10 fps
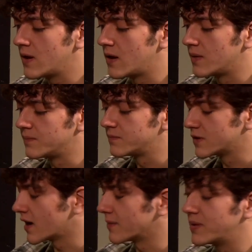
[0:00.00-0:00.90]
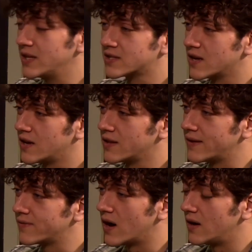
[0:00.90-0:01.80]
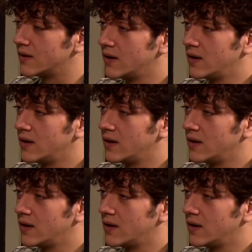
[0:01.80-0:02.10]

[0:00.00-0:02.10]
They got pizza. They've got